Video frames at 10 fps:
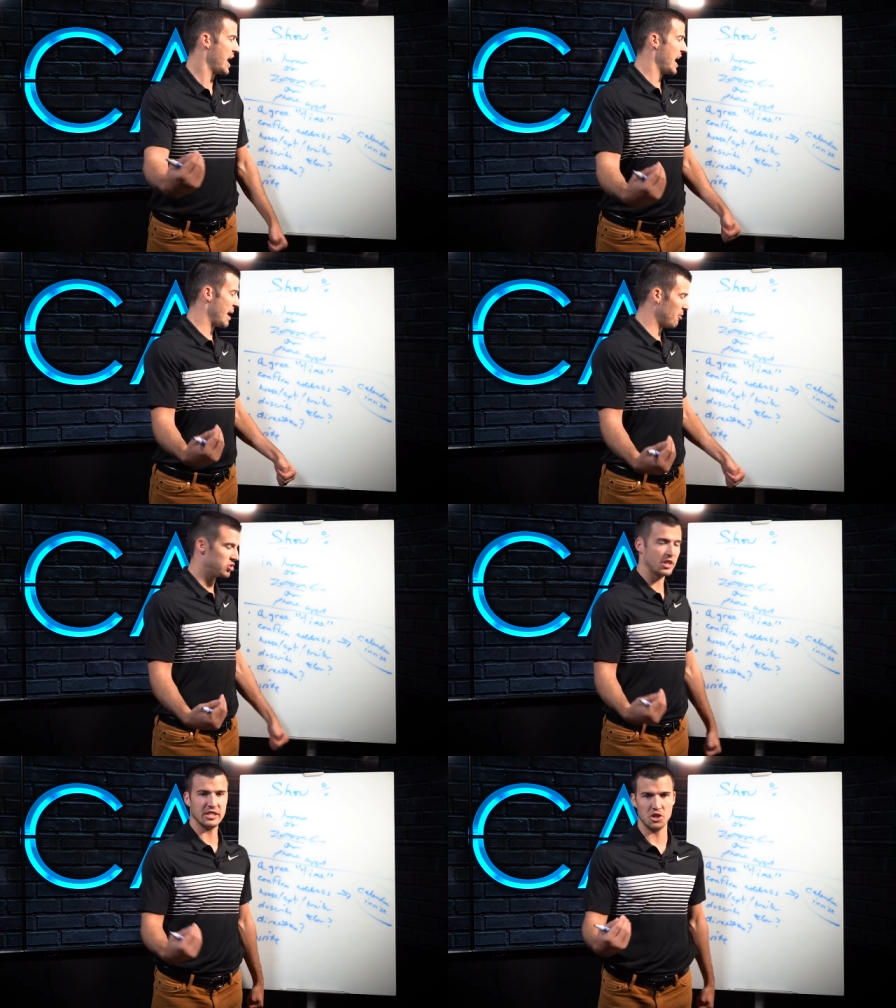And I'm
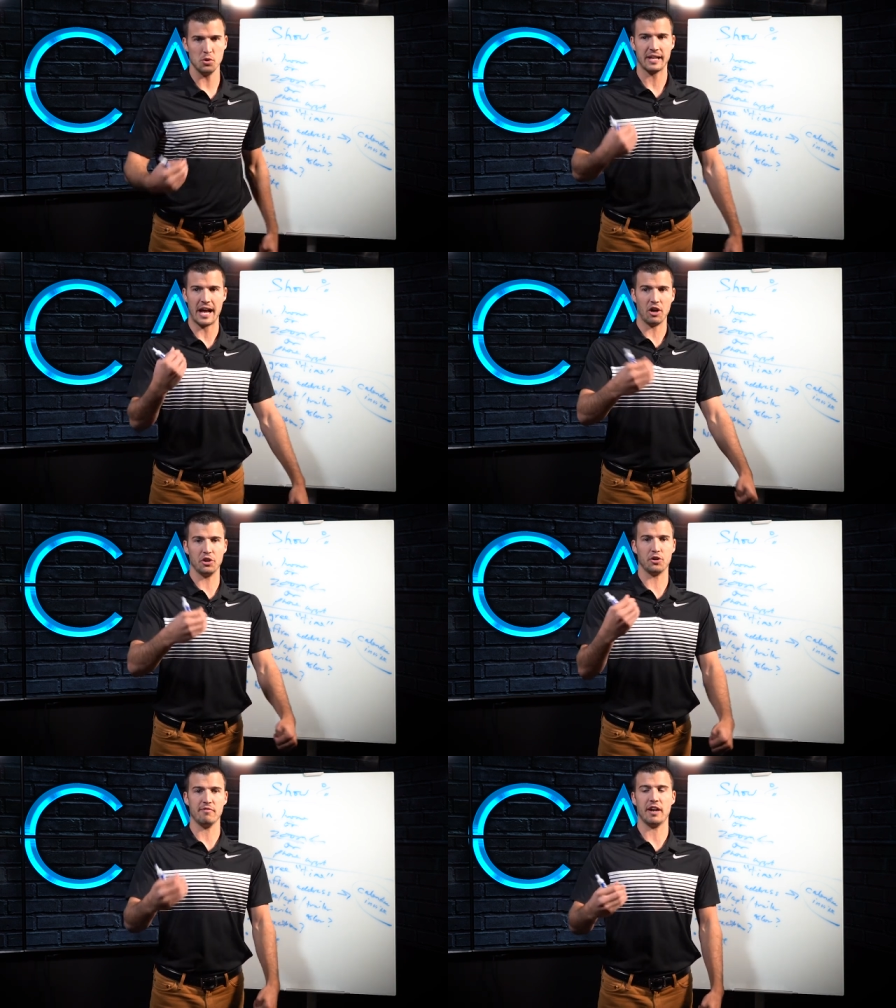also going to send you a
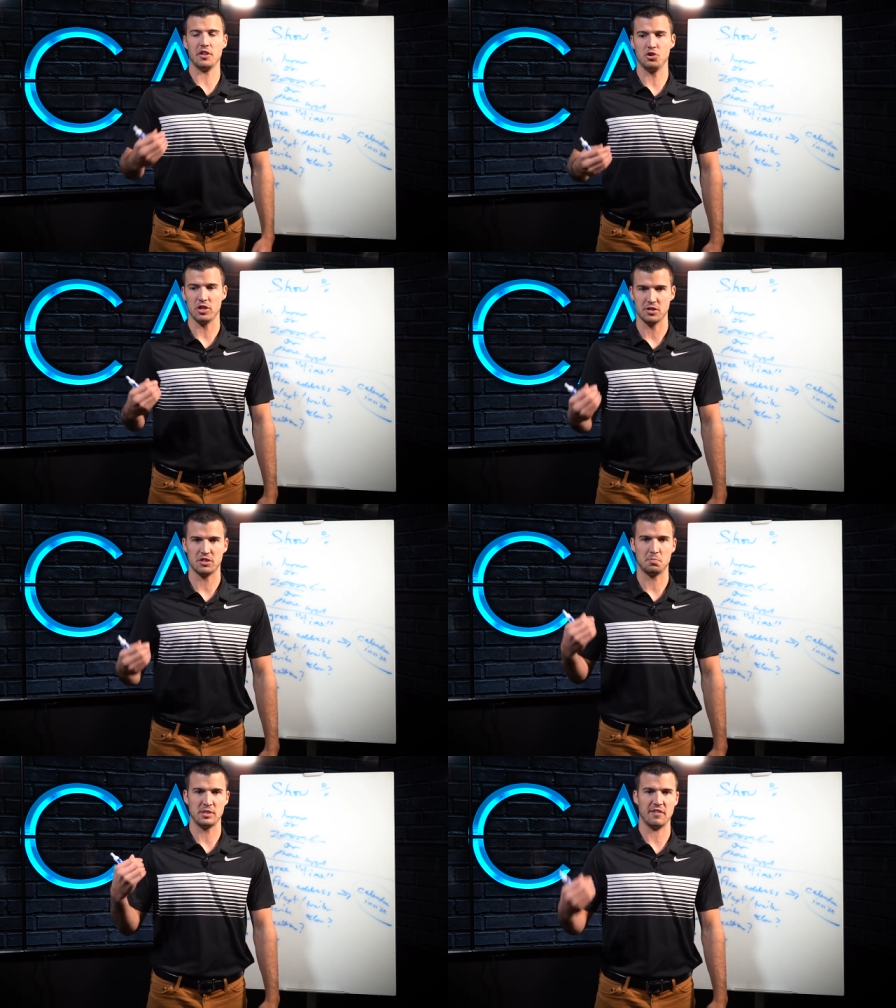calendar invite that you can
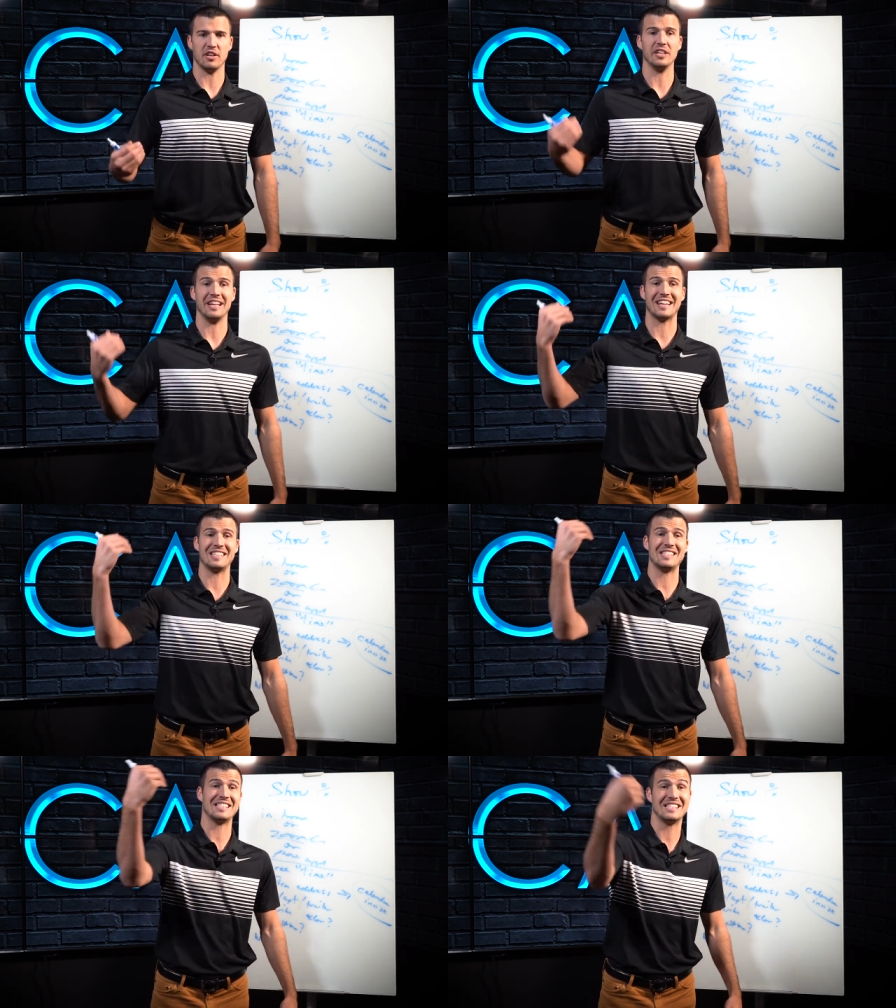specifically
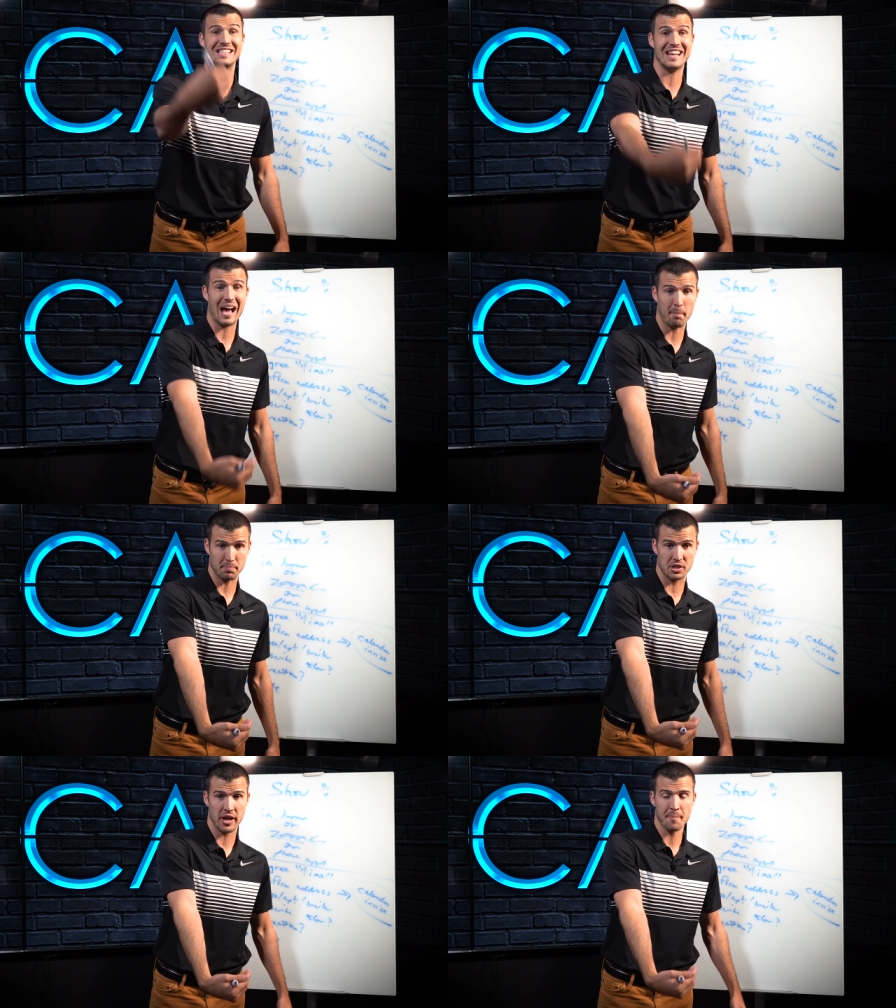
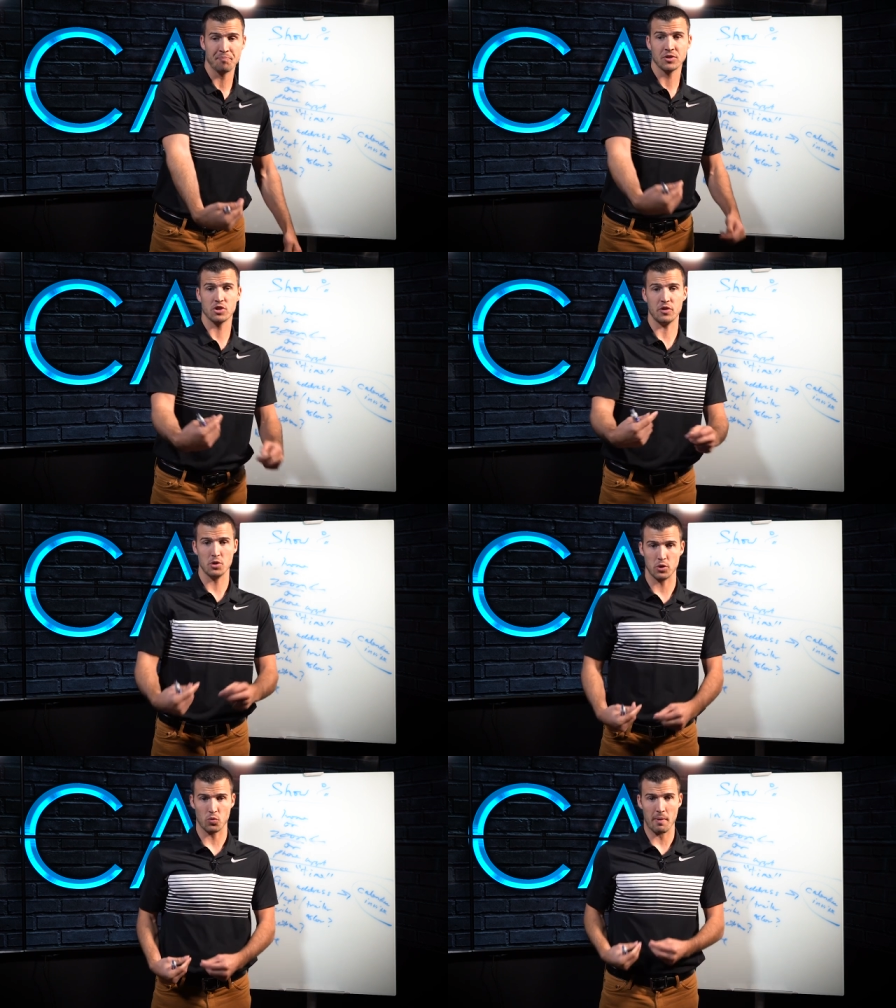accept so that you
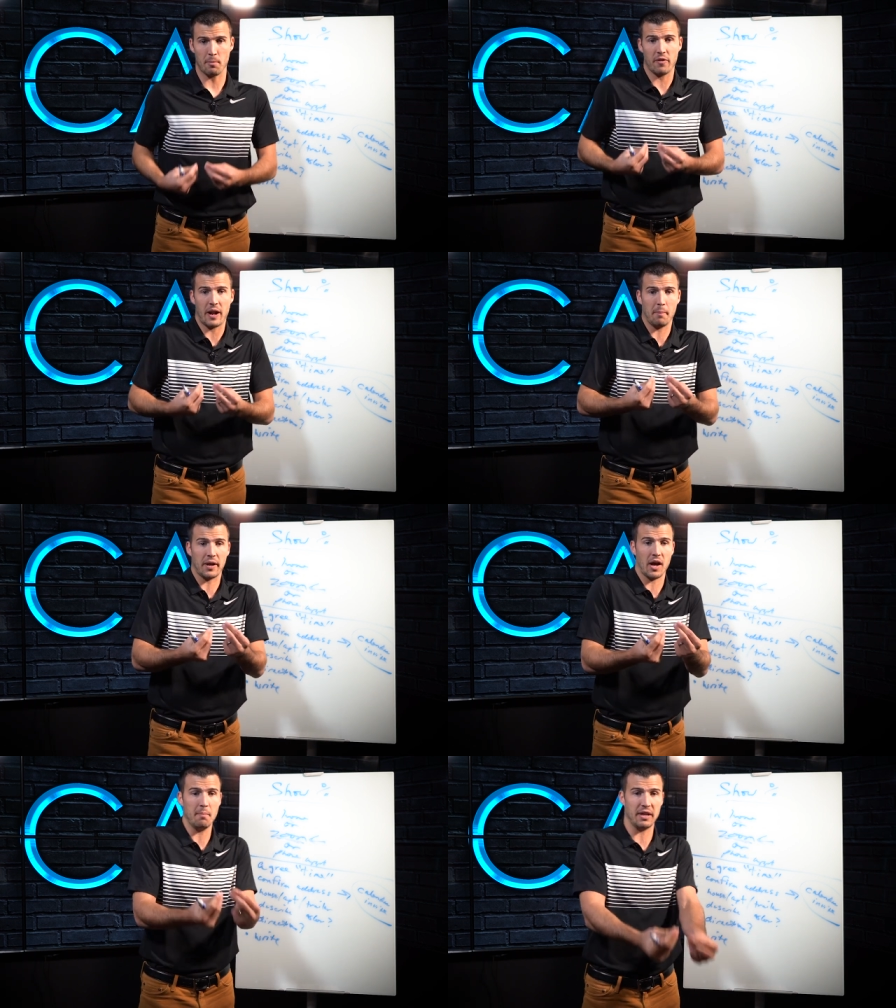can remember that I'm
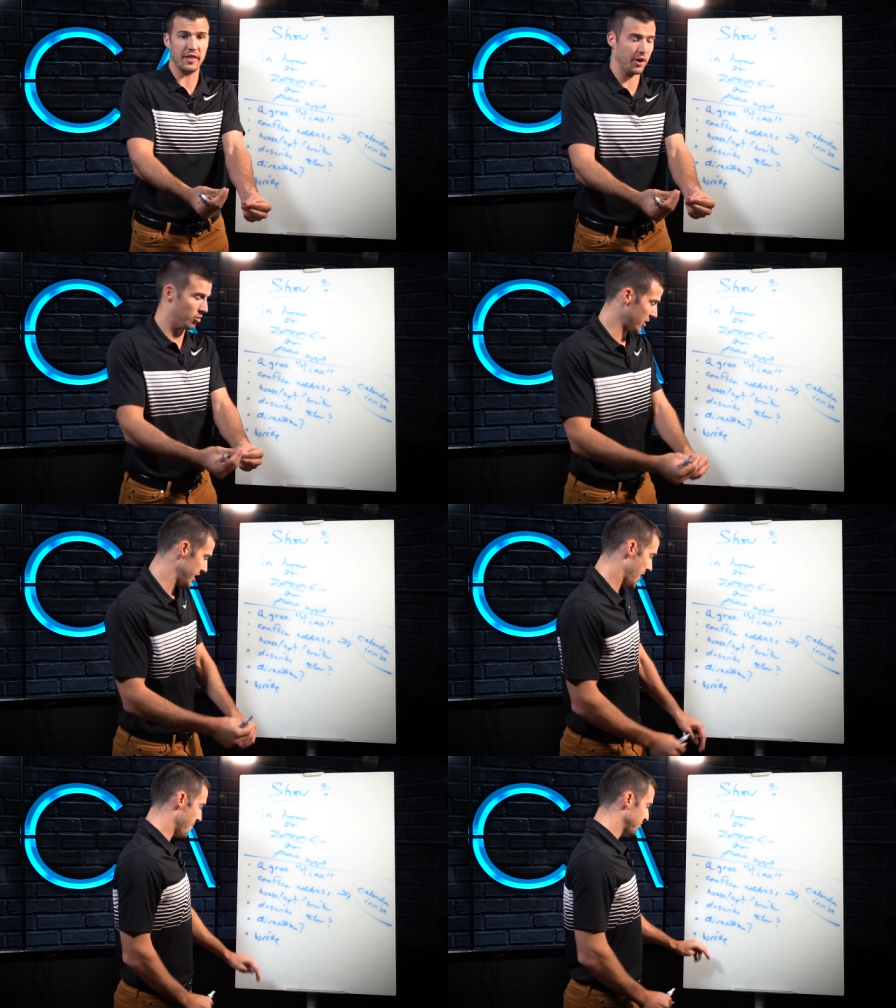coming there, right?